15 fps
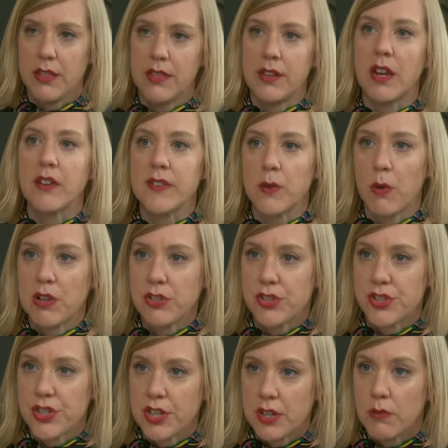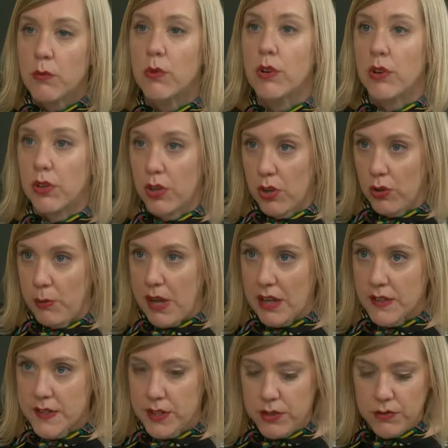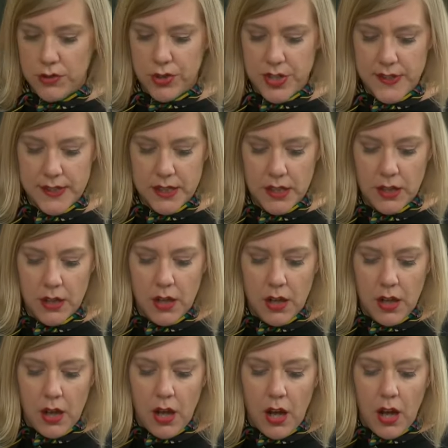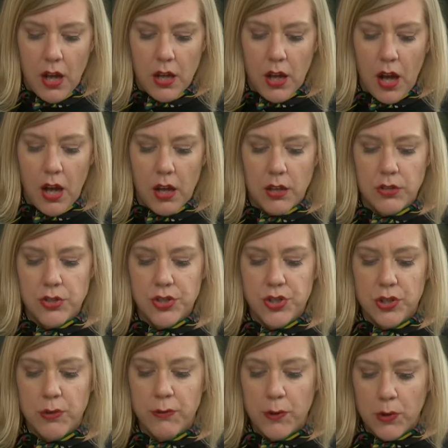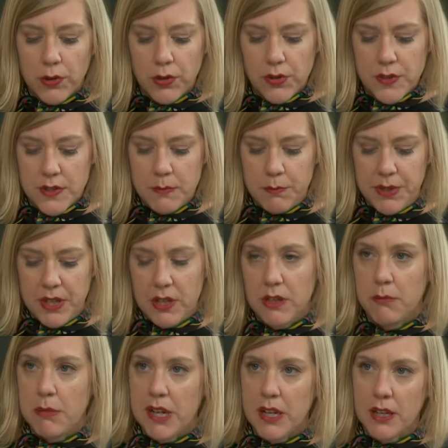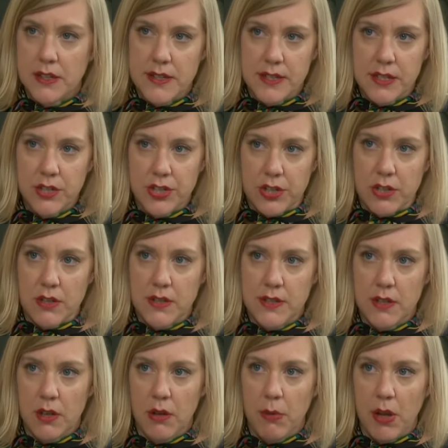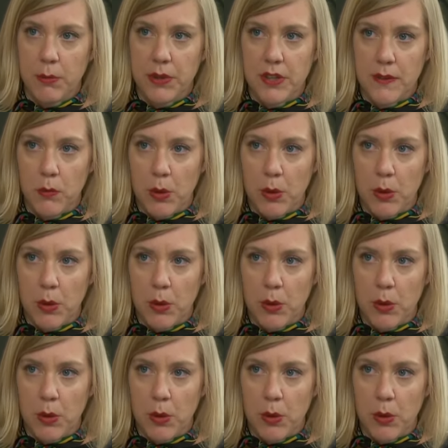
next question will go back to you, Tracy. Should voters be making decisions about police